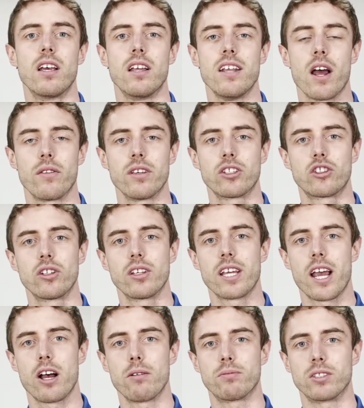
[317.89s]
Now, this really
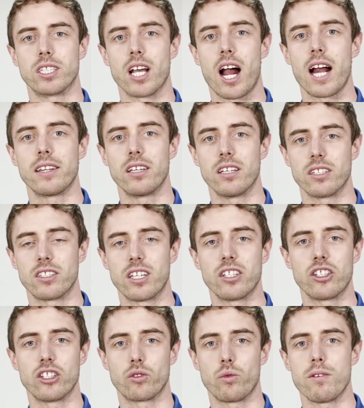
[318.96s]
helps guide the
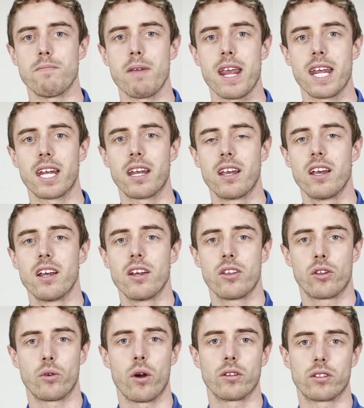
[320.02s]
decisions we make
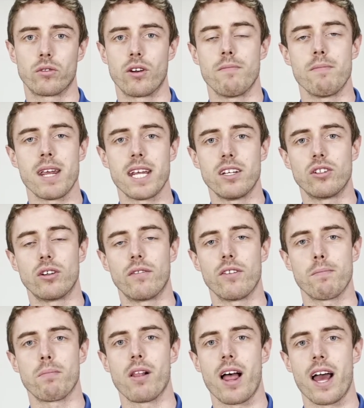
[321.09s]
throughout the remainder of the
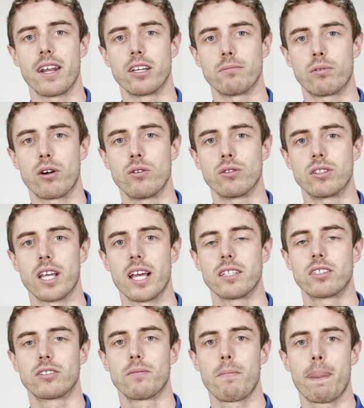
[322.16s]
planning
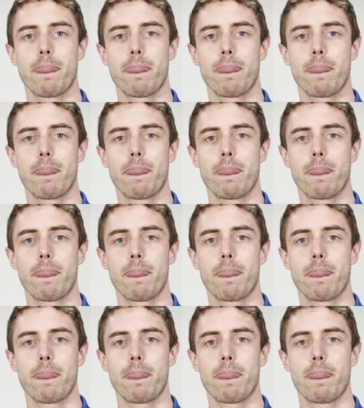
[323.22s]
process.